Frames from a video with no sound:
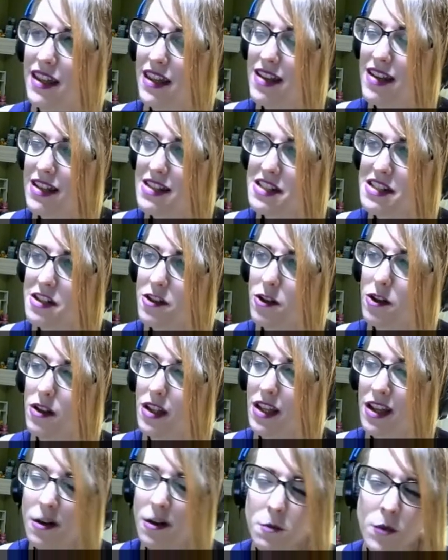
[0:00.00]
think, is still a
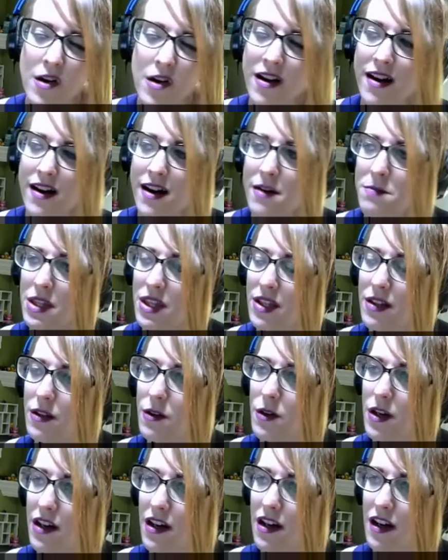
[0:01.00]
little more common than
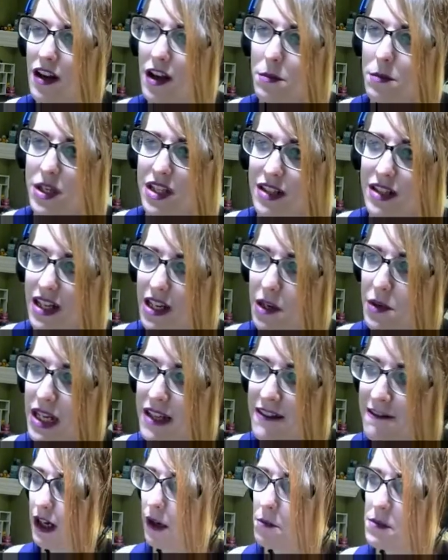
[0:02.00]
Lucario, but anyway.
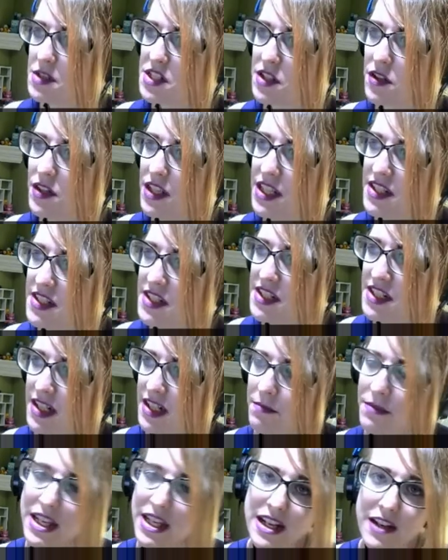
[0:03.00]
So this is
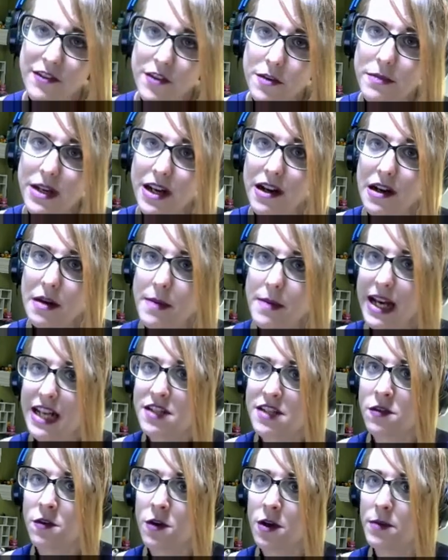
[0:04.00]
something of a mirror
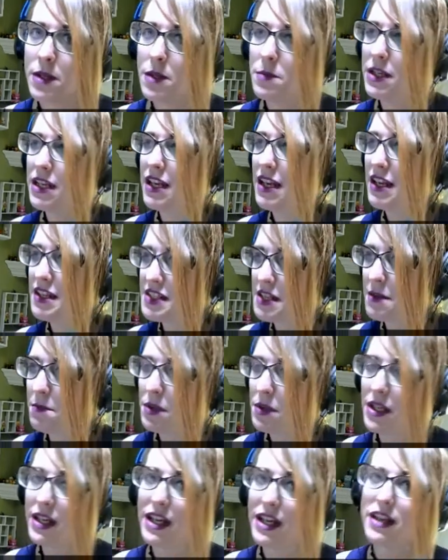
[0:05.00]
match for me because I'm
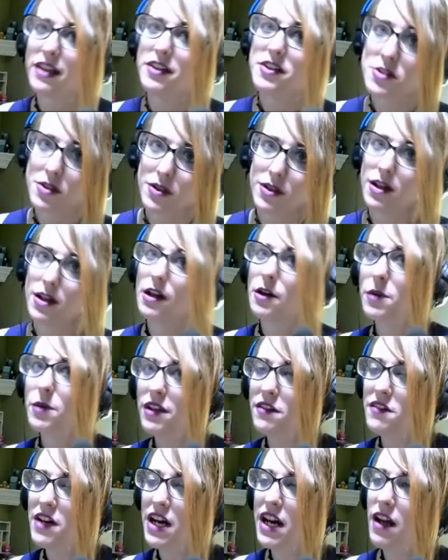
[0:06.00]
playing Zorak
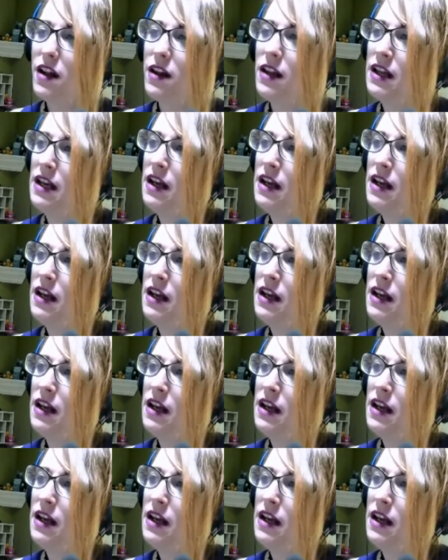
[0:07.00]
Weavile.